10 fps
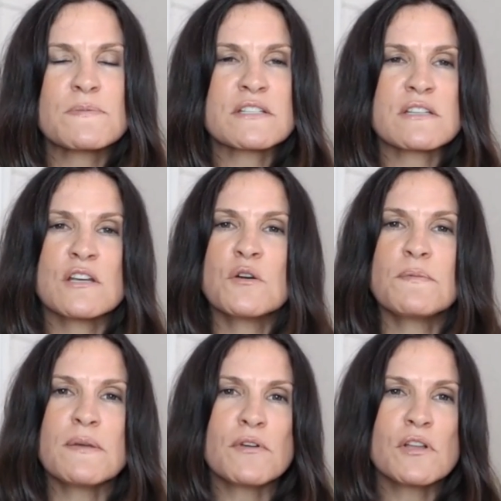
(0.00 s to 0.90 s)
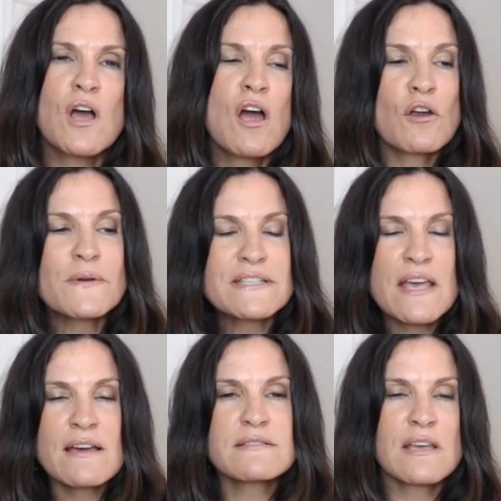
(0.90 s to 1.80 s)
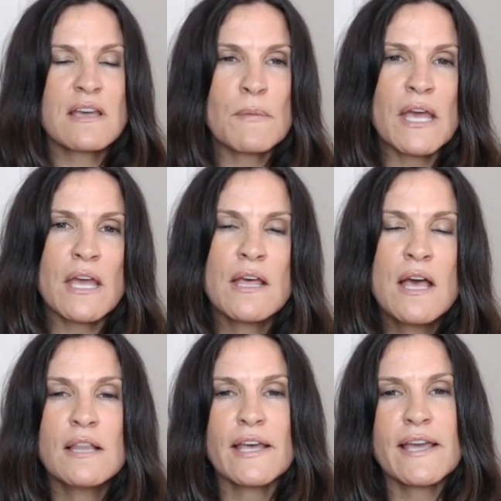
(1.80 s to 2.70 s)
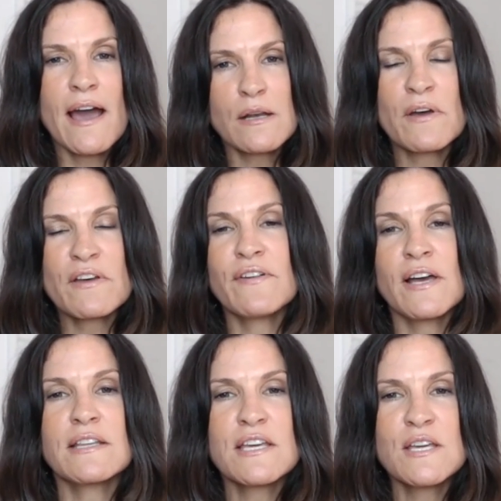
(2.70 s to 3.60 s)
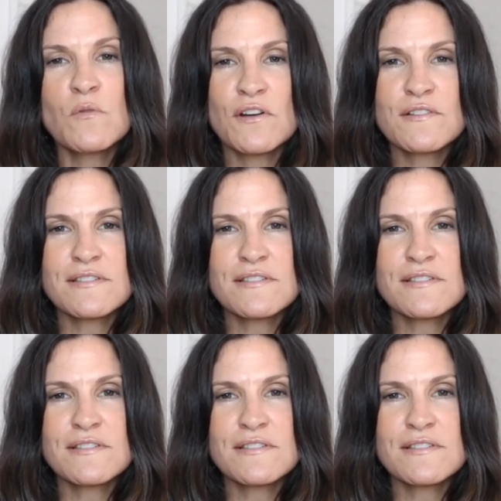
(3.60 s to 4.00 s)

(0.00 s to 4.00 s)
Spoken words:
because I know people are always asking me, like, how do I find the keywords?